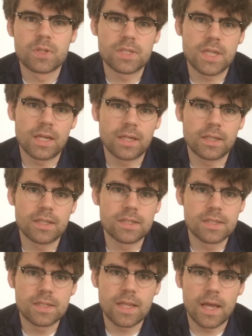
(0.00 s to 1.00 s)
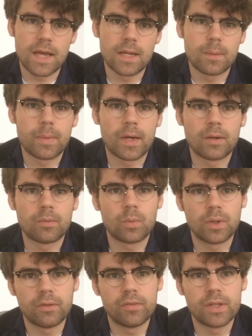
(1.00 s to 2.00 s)
telling his dad about
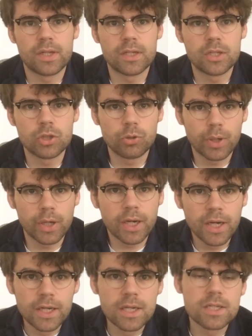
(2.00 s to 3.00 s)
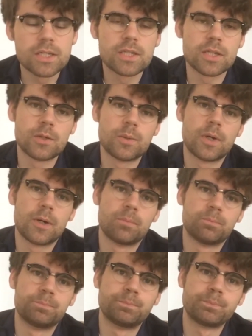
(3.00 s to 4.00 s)
whatever they're doing. So
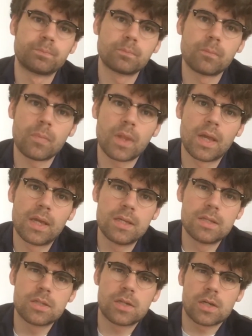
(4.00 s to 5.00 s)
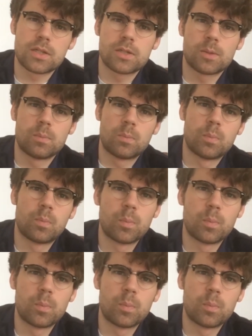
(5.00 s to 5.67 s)
he's got some